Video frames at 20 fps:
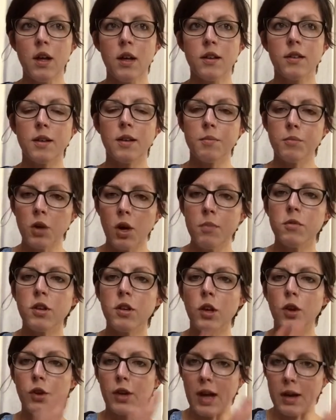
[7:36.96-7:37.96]
sometimes
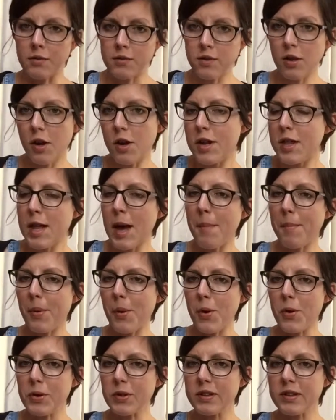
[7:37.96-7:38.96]
to look outside of that
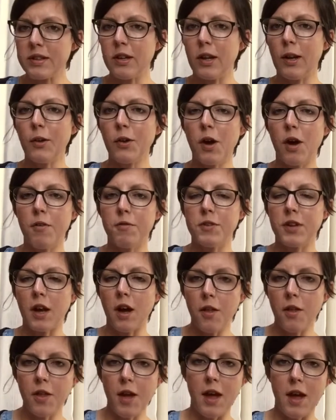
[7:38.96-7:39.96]
box, to look after
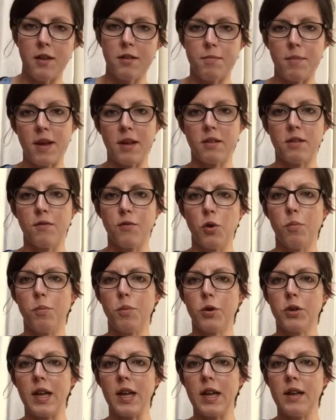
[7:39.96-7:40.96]
other aspects of your
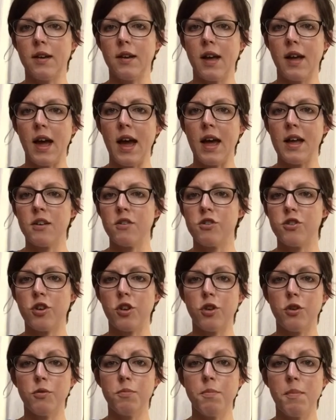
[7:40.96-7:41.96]
body, and
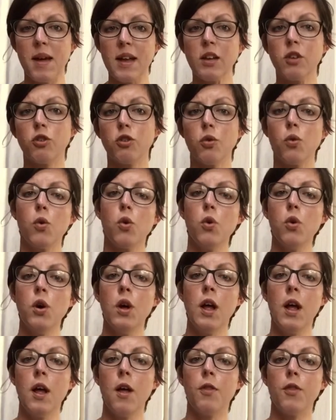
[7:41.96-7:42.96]
to make sure
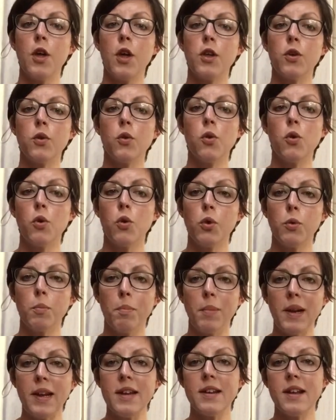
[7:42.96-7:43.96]
that your
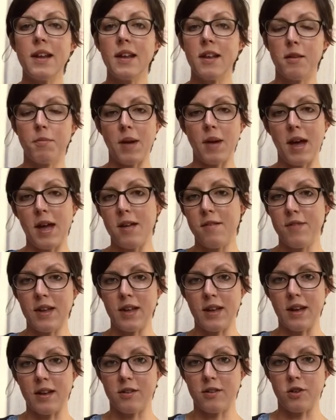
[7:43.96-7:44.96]
bleeding is
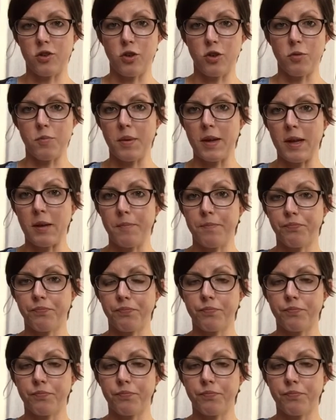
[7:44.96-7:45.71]
behaving as it should be.